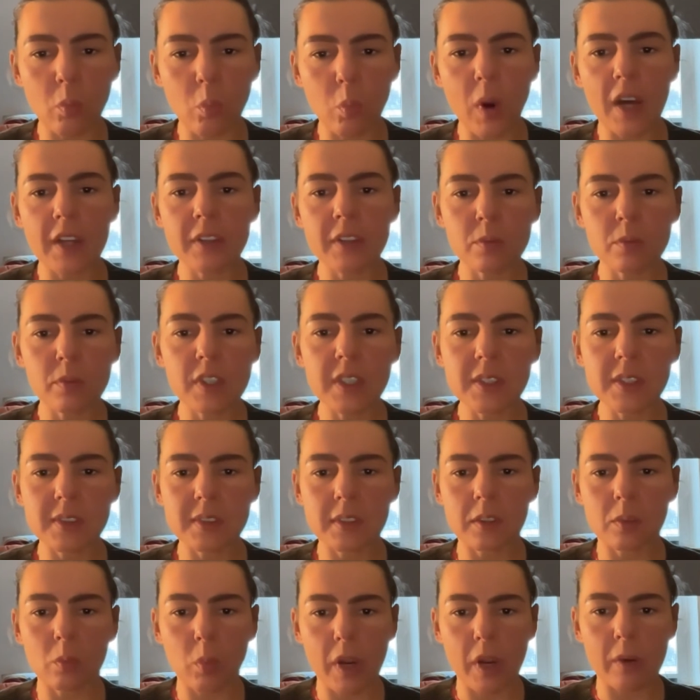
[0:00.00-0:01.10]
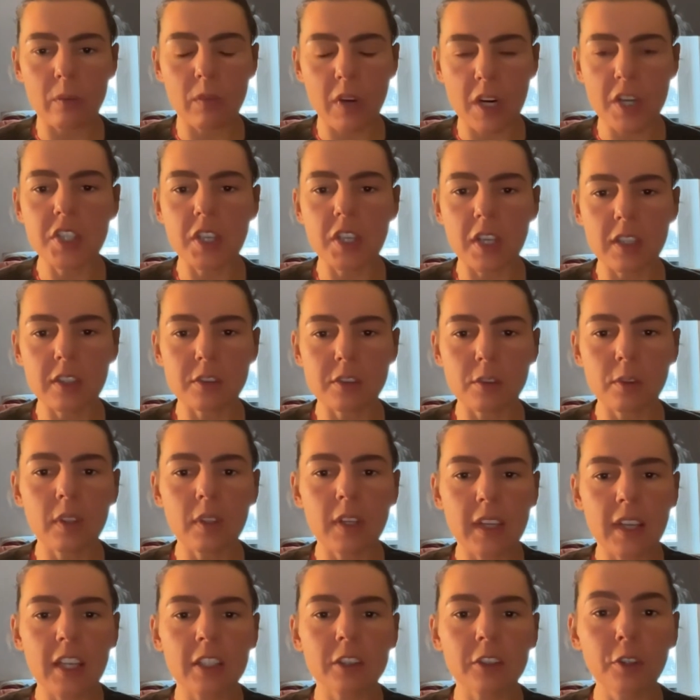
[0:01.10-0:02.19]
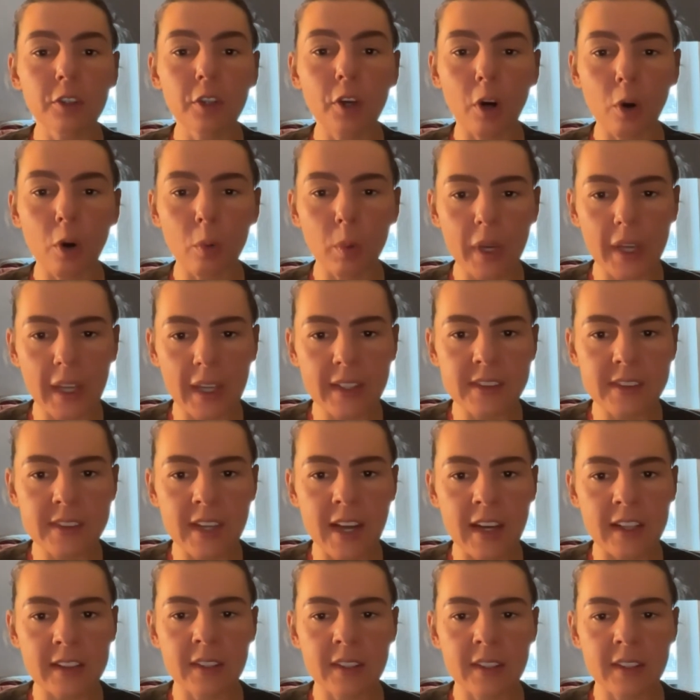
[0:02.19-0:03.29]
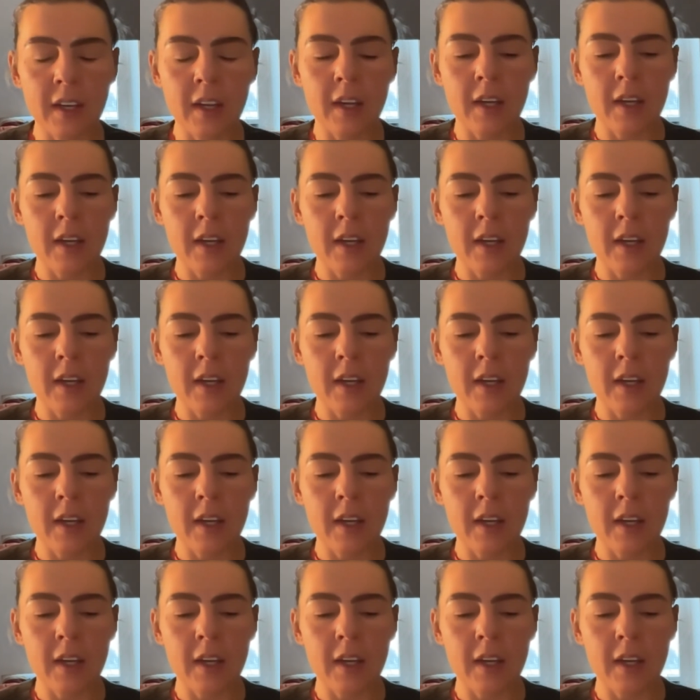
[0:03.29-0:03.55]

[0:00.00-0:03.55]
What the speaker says: one reason why Russia is doing it, knowing that